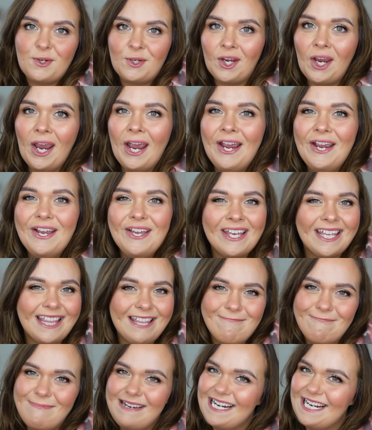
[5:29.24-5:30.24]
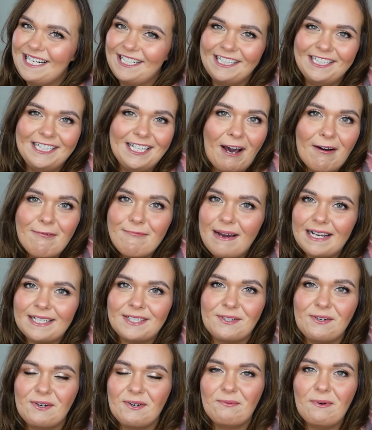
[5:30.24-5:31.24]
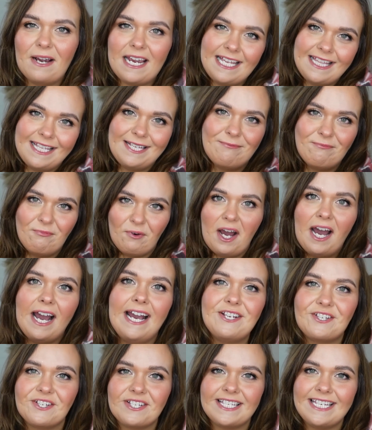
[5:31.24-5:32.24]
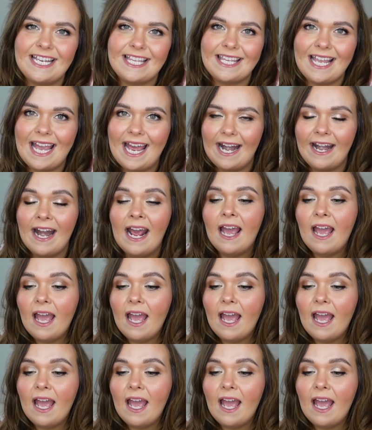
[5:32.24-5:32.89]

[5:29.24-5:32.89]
show them in a lot better way than what I just did then.